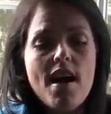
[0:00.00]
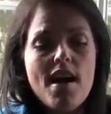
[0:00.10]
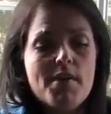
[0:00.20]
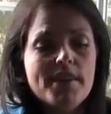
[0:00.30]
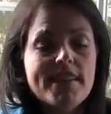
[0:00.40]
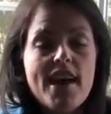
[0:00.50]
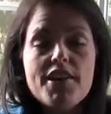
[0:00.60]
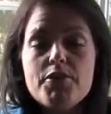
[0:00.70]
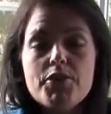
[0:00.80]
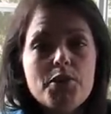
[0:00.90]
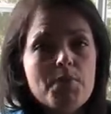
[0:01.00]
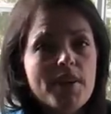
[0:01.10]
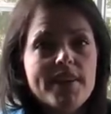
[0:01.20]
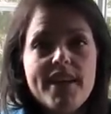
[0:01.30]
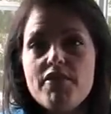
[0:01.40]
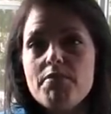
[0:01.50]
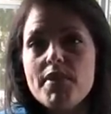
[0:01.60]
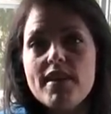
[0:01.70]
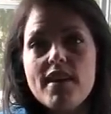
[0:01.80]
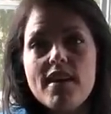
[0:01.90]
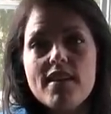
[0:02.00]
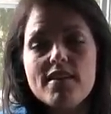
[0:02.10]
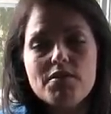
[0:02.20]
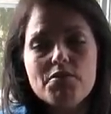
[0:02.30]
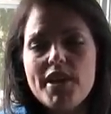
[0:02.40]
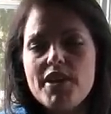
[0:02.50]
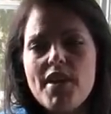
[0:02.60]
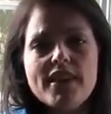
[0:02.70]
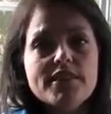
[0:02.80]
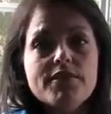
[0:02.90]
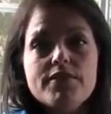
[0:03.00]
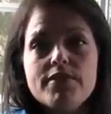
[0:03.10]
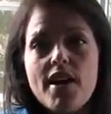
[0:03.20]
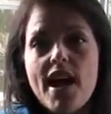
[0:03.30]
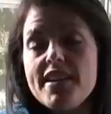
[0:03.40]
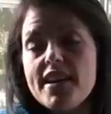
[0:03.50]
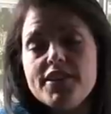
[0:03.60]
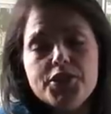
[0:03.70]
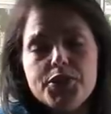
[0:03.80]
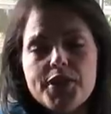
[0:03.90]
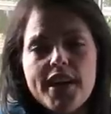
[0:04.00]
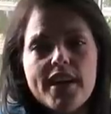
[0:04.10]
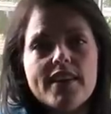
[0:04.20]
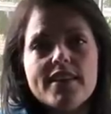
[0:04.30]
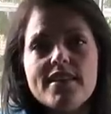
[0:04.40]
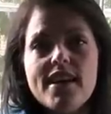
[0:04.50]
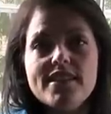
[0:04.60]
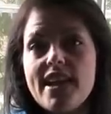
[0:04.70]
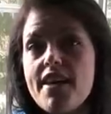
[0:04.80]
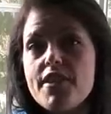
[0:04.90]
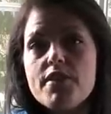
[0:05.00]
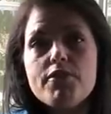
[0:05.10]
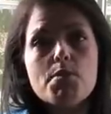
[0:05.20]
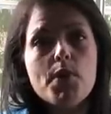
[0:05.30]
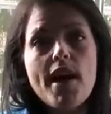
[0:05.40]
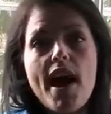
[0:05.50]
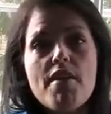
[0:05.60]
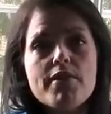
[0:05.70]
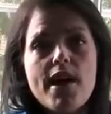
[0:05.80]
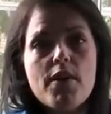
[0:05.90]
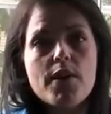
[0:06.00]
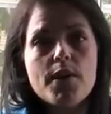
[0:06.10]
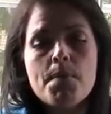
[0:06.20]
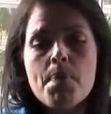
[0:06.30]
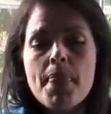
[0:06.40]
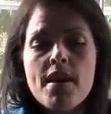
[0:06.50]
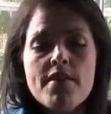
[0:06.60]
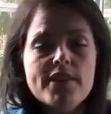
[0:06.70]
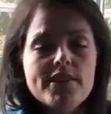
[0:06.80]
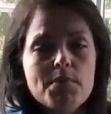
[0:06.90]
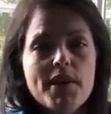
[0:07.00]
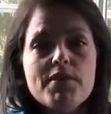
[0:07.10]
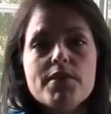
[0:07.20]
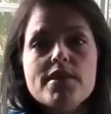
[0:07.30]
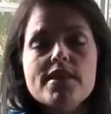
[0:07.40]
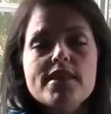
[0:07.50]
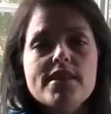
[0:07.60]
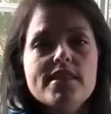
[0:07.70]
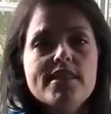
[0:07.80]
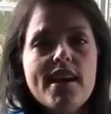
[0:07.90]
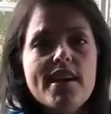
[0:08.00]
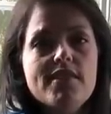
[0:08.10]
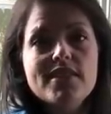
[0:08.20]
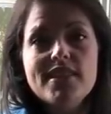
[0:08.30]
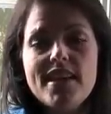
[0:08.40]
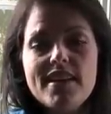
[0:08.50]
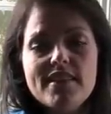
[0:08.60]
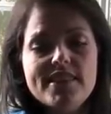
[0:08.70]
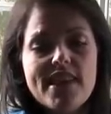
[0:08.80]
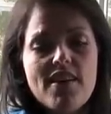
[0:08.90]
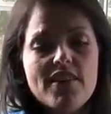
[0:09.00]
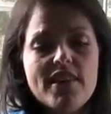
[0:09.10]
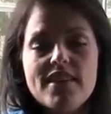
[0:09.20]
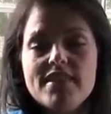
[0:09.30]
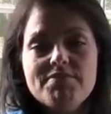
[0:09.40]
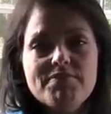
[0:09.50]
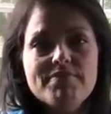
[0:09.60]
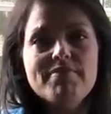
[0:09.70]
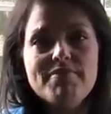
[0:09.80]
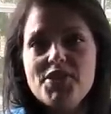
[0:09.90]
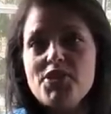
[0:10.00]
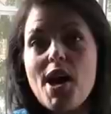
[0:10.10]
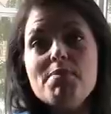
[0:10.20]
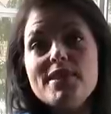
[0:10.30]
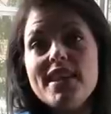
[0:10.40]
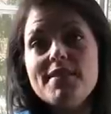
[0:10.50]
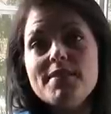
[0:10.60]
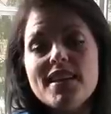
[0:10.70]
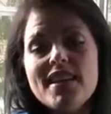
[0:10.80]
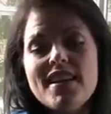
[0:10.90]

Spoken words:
I sat in a room. They gave me radioactive iodine to drink. I sat there for about half an hour. They took me in for the CT scan. I was laying down strapped in.